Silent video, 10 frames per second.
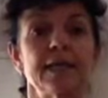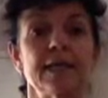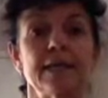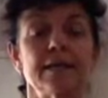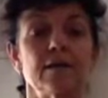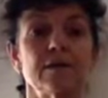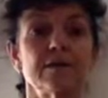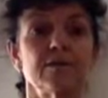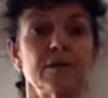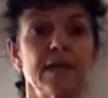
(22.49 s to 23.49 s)
And I
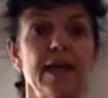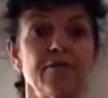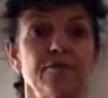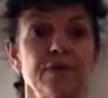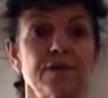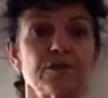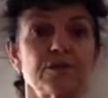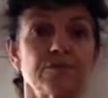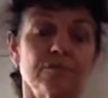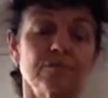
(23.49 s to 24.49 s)
certainly have reached
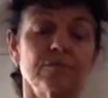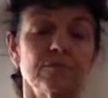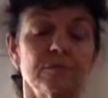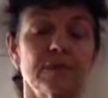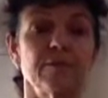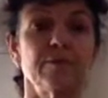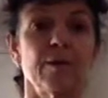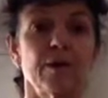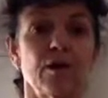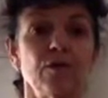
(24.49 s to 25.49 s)
some of
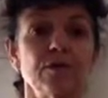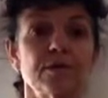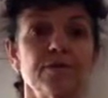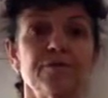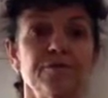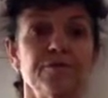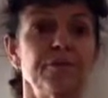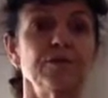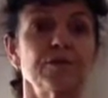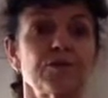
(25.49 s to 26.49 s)
my goals. I
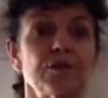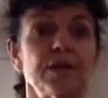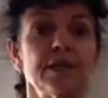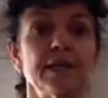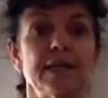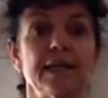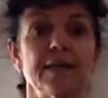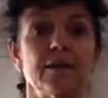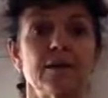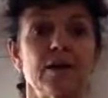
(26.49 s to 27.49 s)
feel stronger
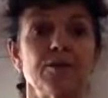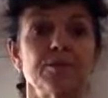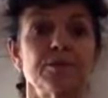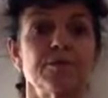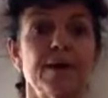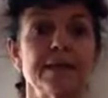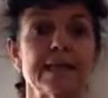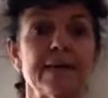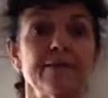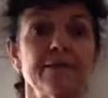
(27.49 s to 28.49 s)
and I hope to
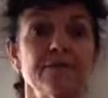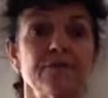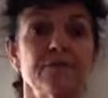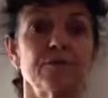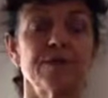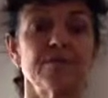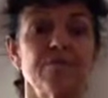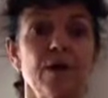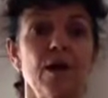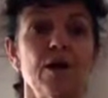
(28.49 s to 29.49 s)
maintain this for the rest of
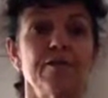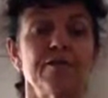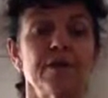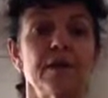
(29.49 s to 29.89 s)
my life.